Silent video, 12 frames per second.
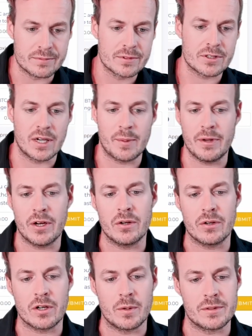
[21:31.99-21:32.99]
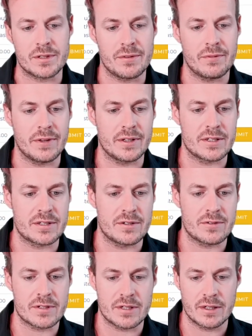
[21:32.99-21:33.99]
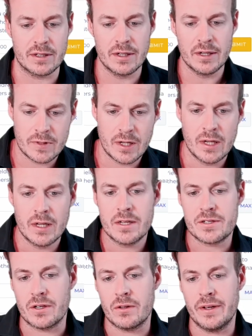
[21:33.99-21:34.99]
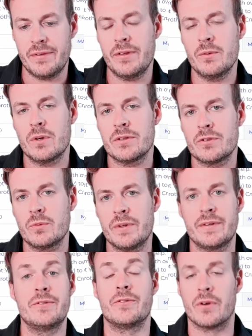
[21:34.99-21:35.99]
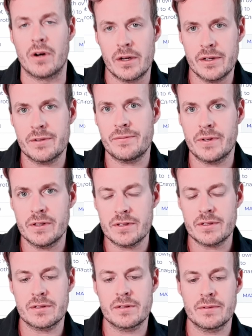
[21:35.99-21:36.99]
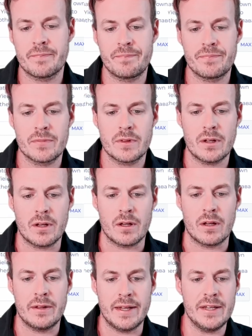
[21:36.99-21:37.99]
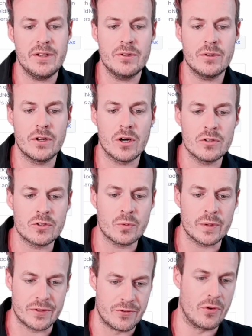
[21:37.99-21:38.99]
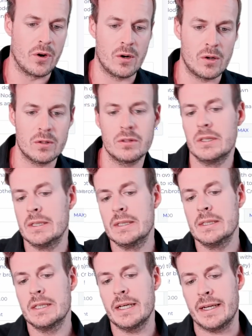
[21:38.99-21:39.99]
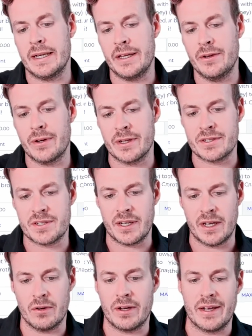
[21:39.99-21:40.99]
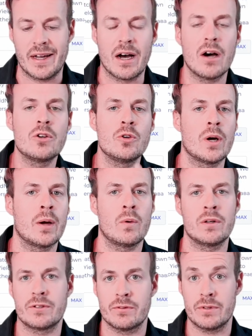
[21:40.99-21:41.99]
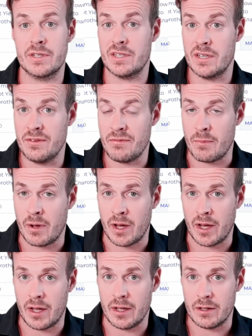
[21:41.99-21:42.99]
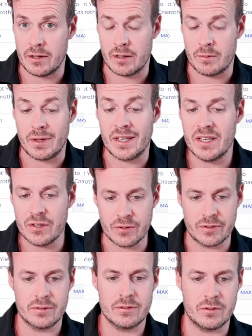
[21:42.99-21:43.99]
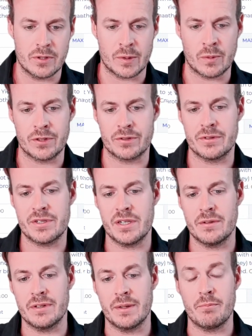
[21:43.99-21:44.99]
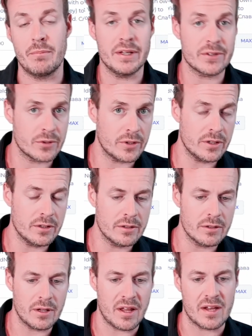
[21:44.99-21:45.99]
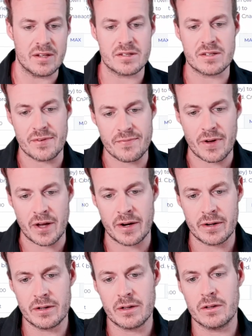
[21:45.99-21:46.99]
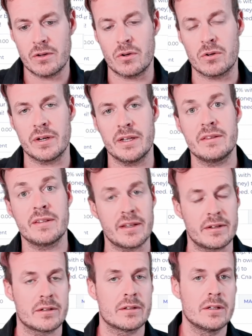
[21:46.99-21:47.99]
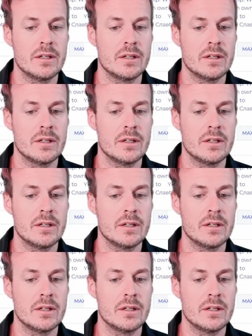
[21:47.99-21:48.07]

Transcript: So let me know in the comments if you think that's interesting. So if you want to withdraw your funds, then you go to withdrawal, and then you can say, okay, how do I want to receive my yield? Do I want to receive it in Bitcoin, in SAPPHIRE, or in Tether?